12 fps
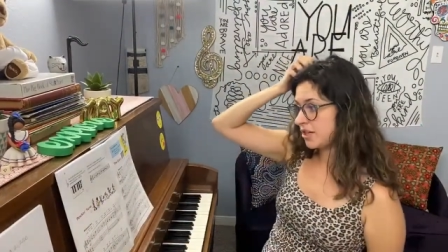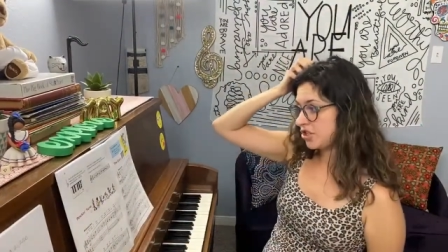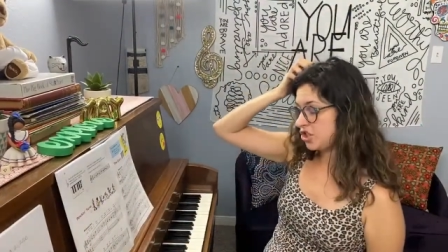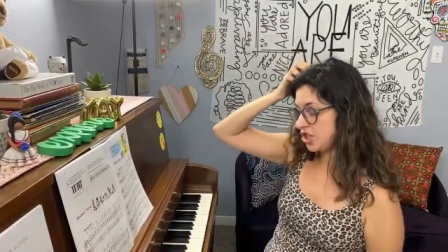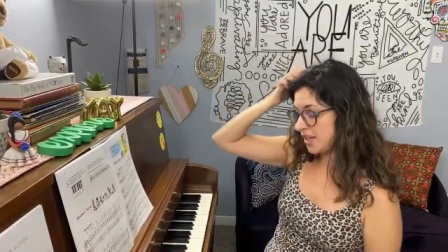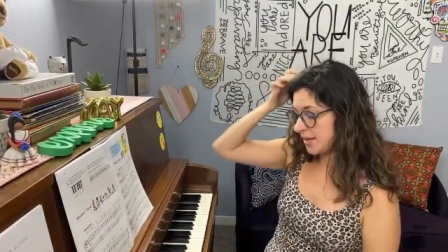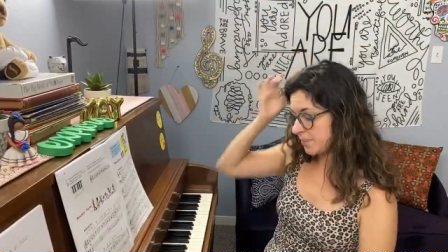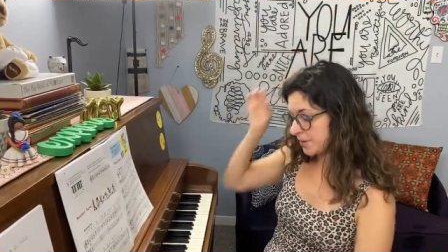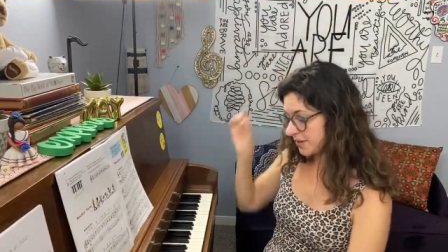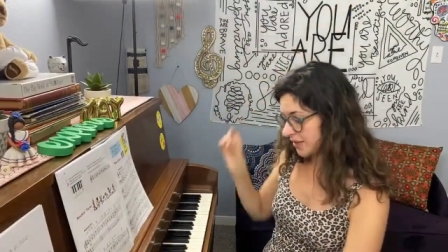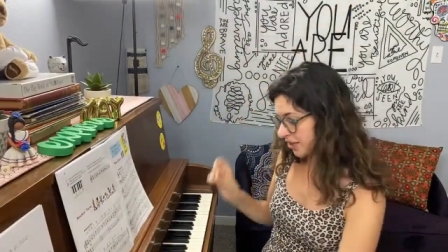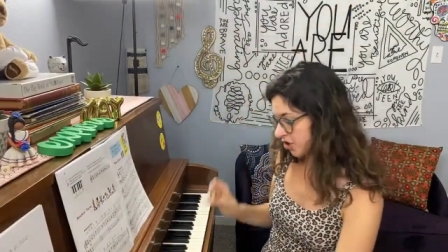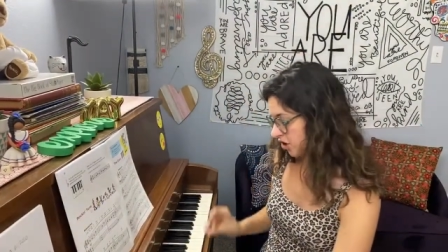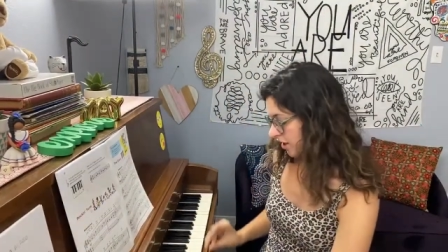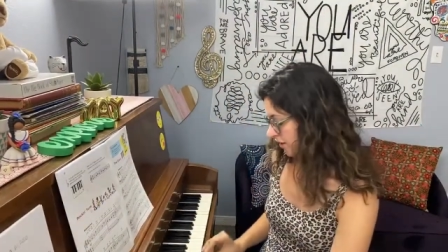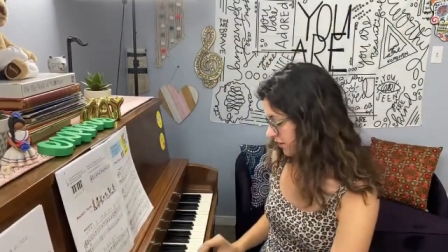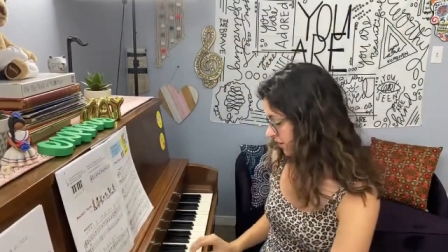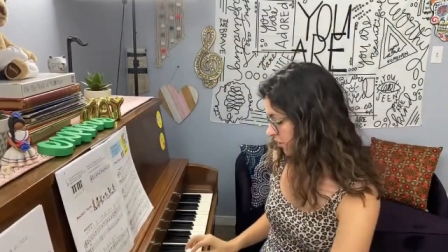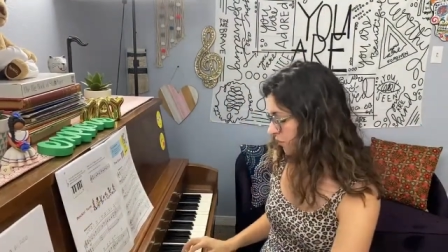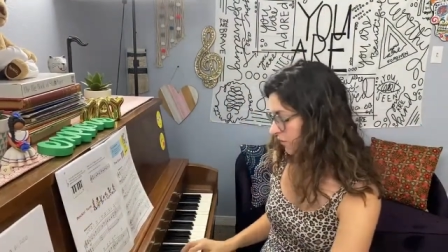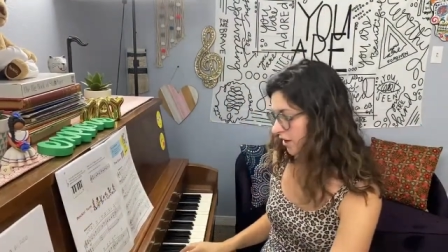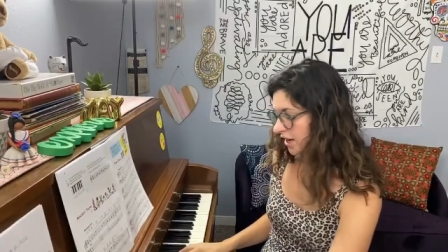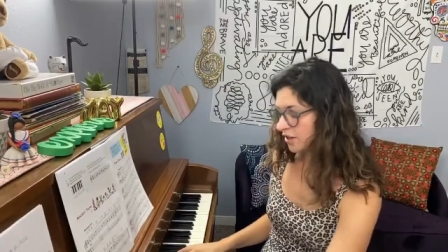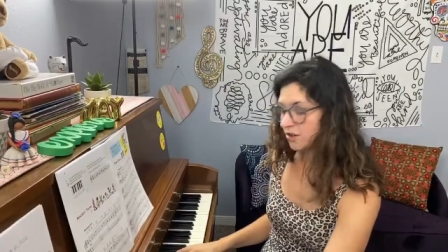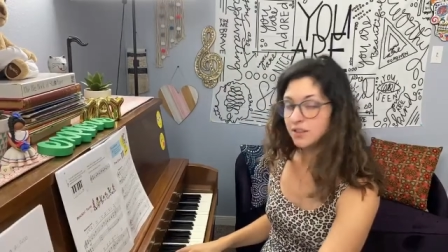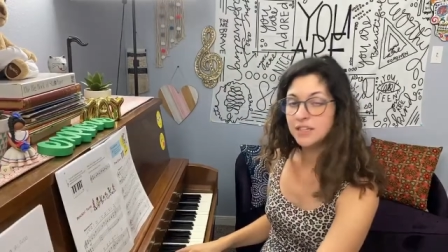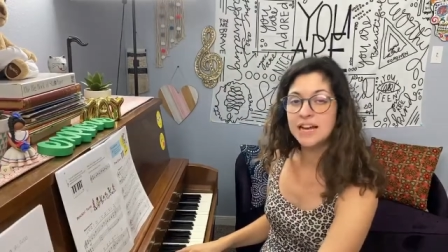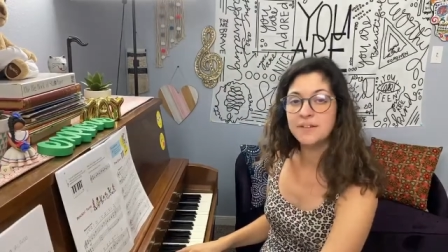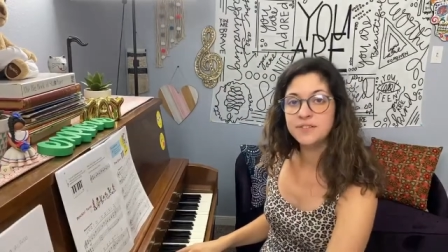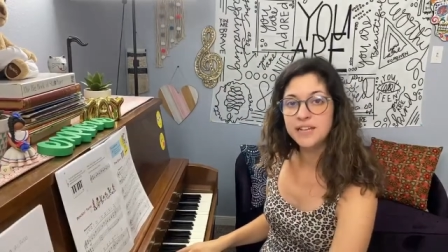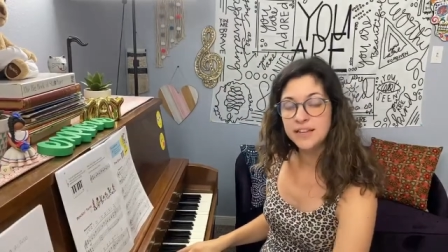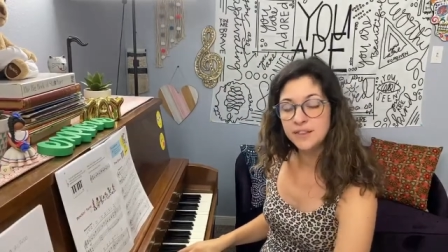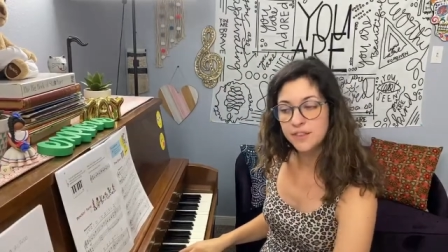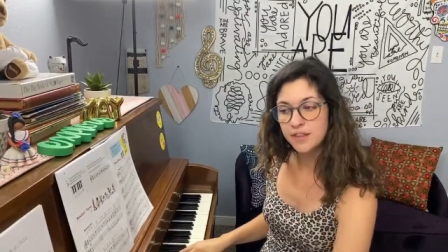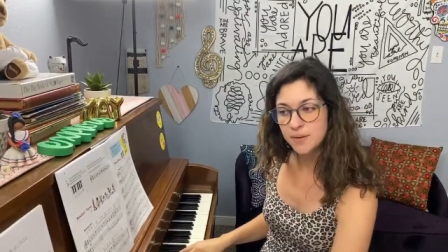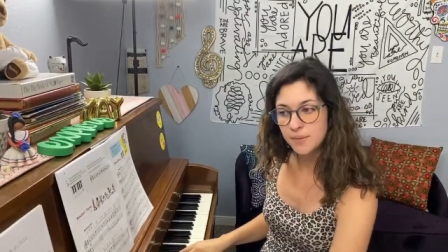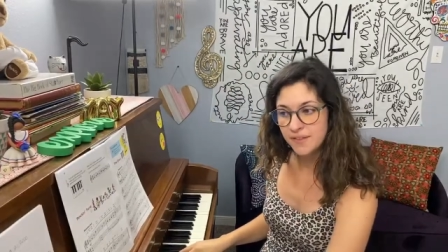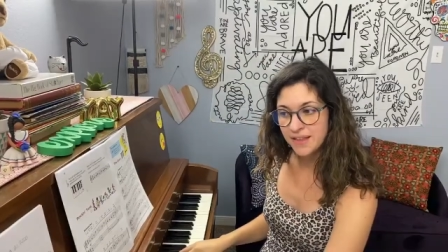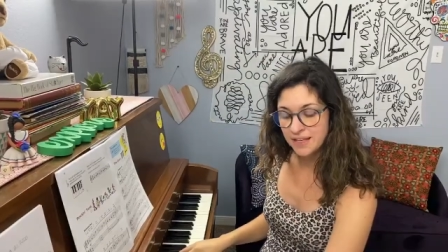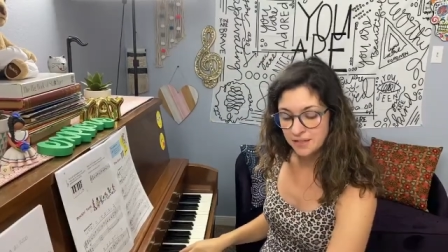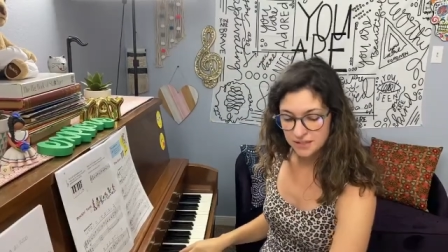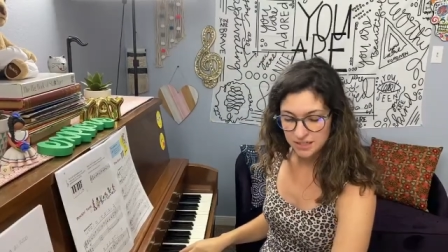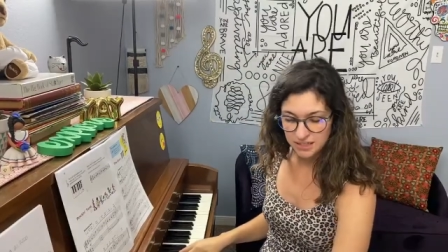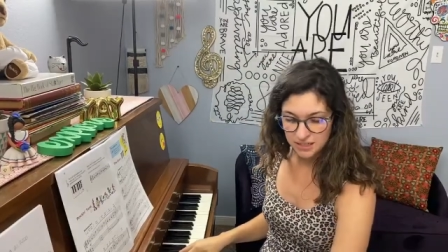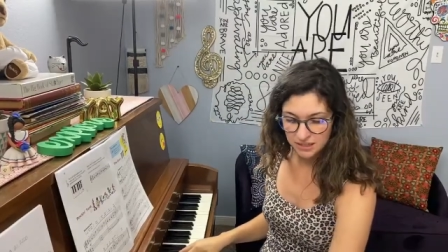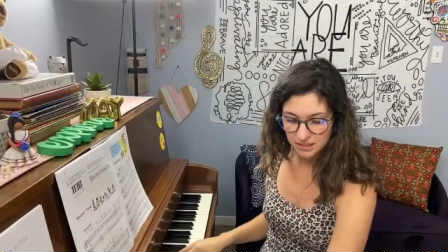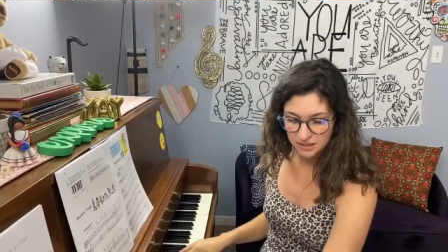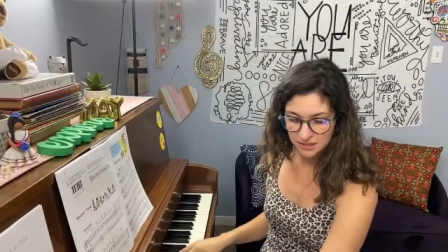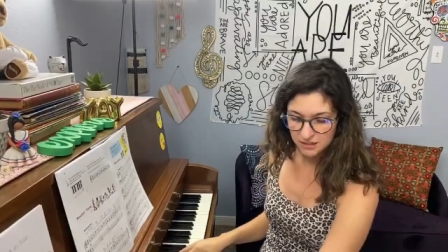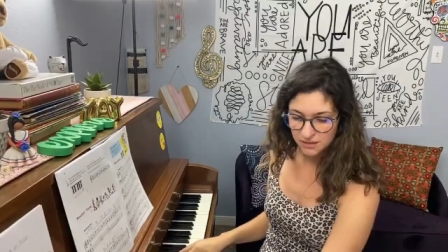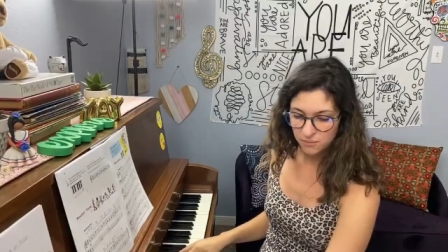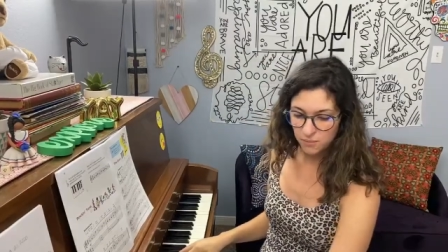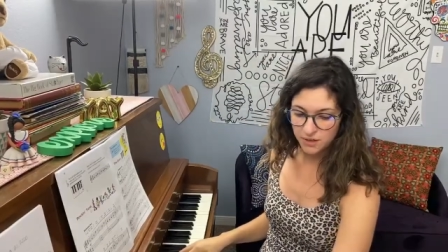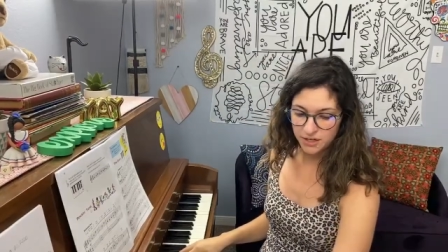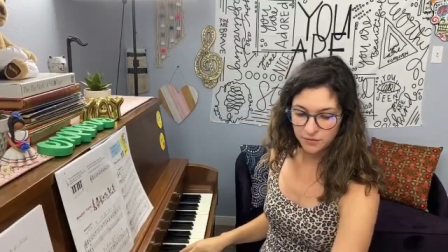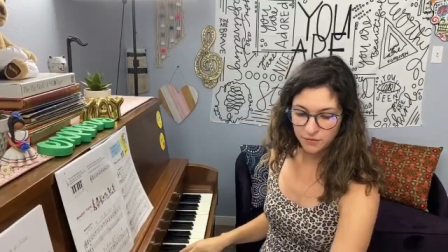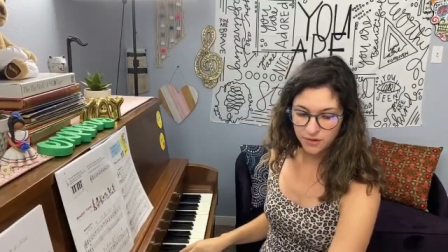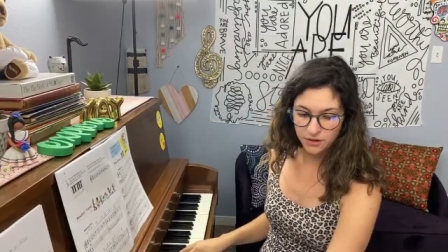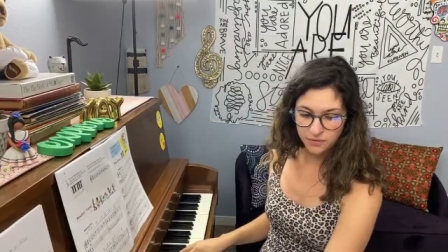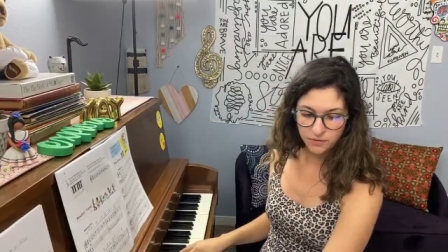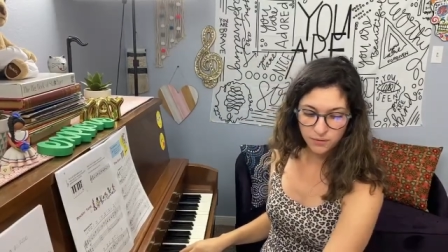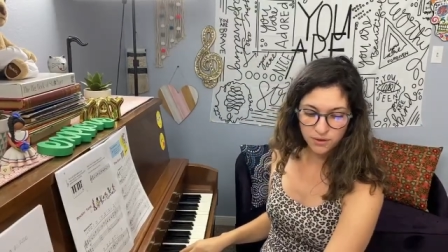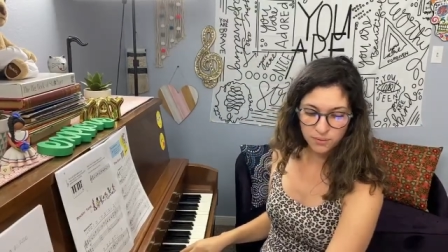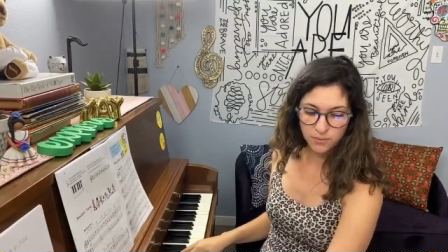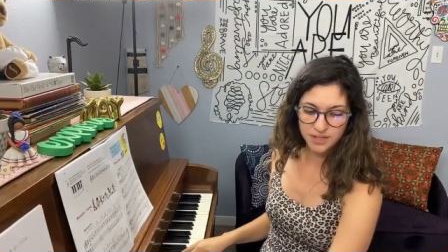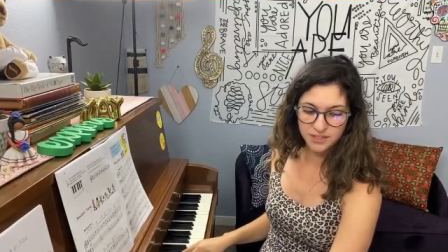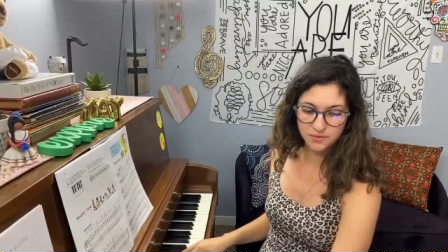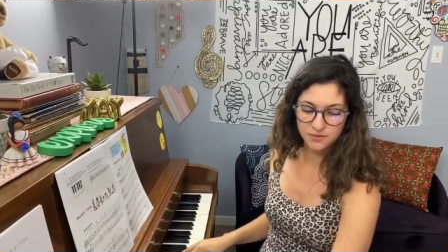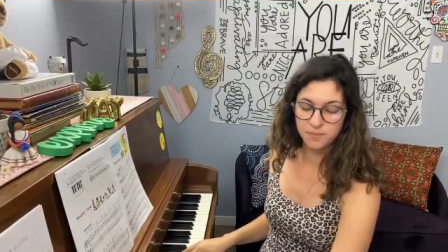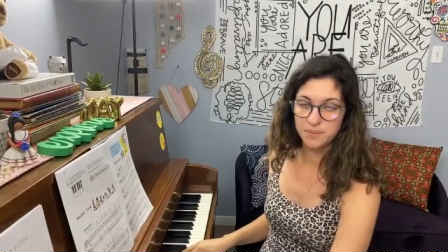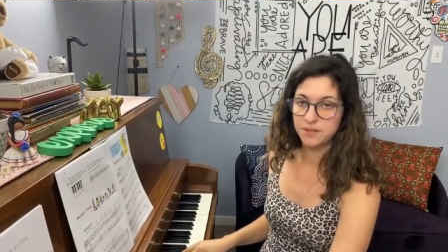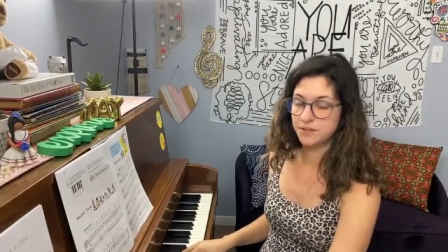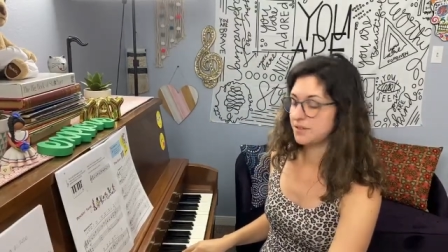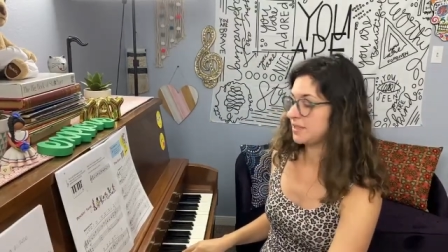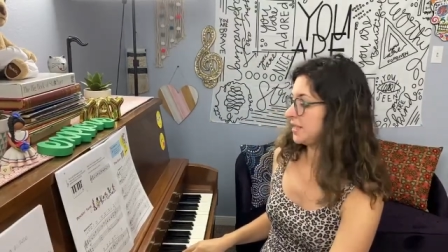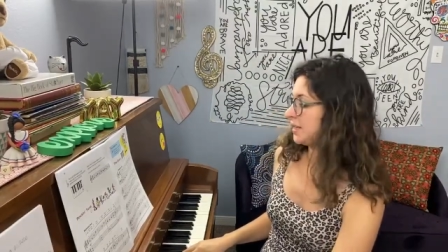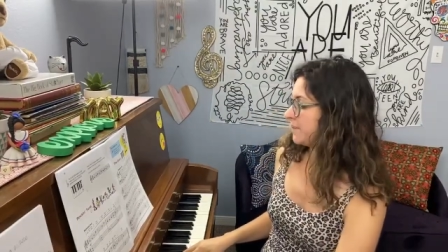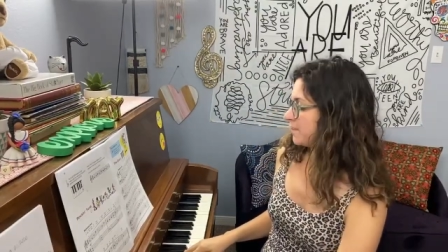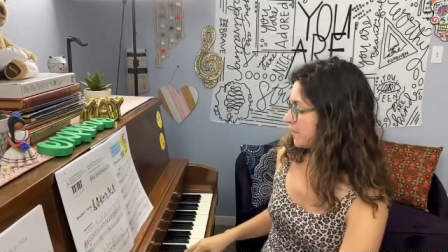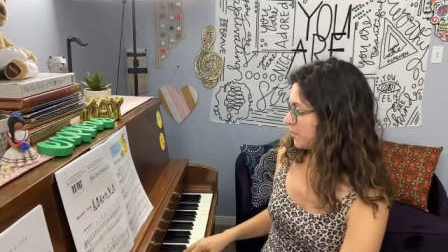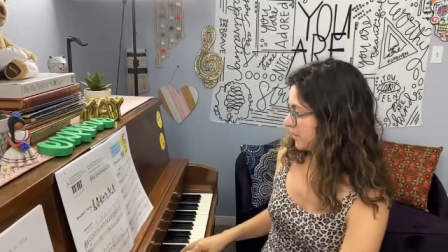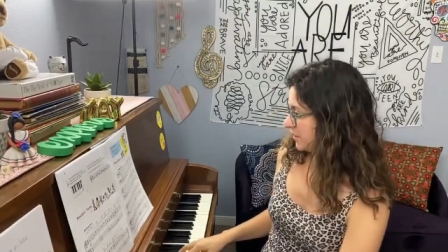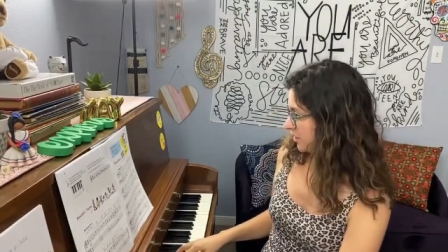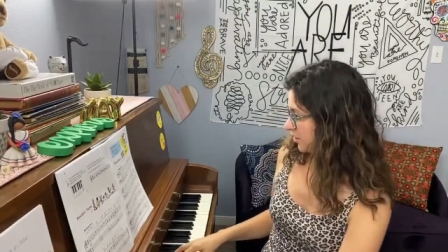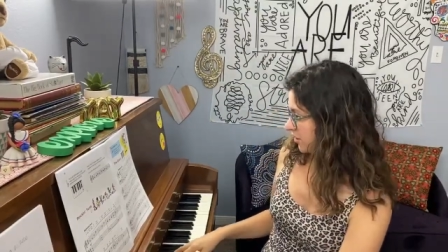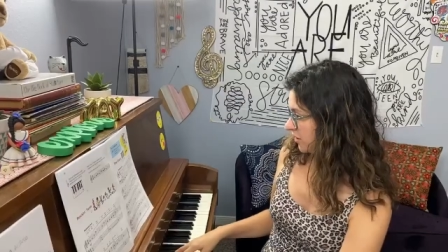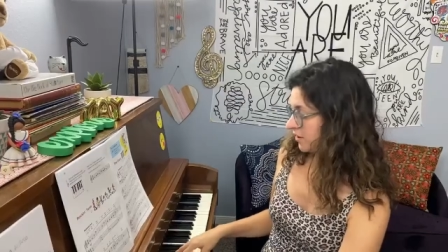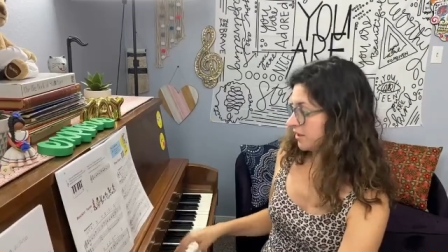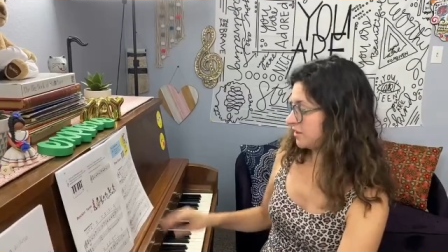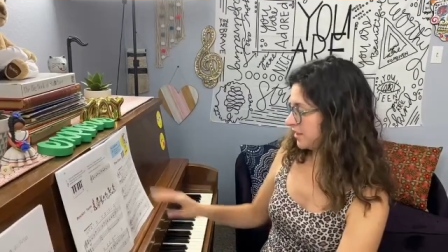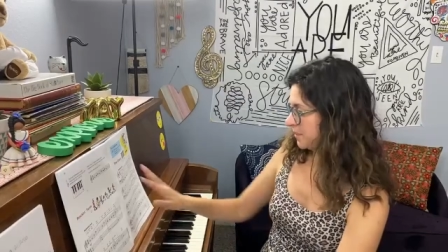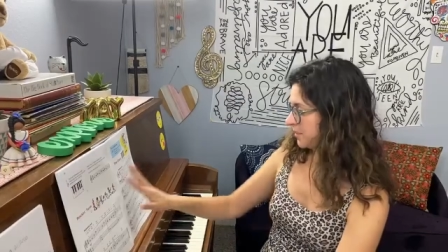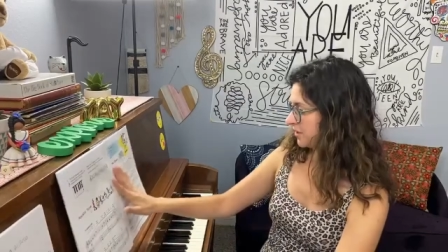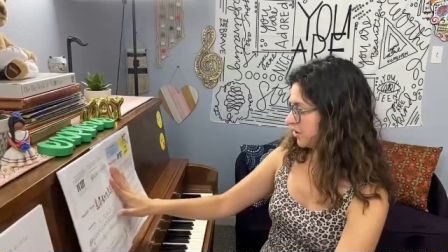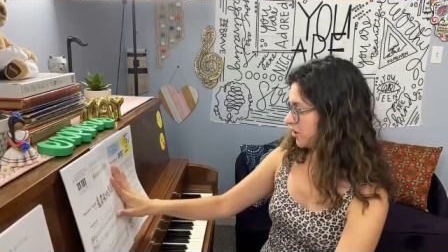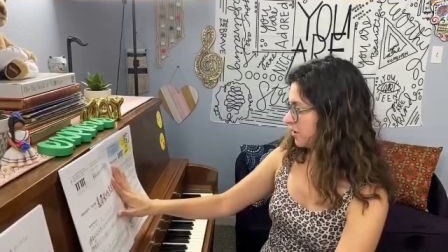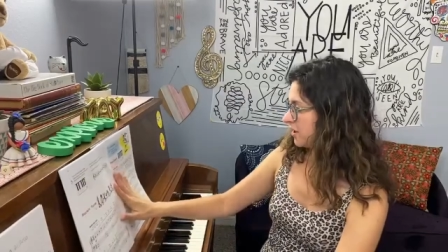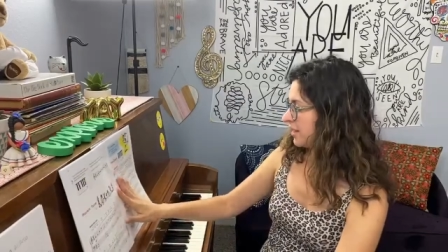G position. So you've got your left-hand thumb on that D where your finger 4 was for middle C position, or C position,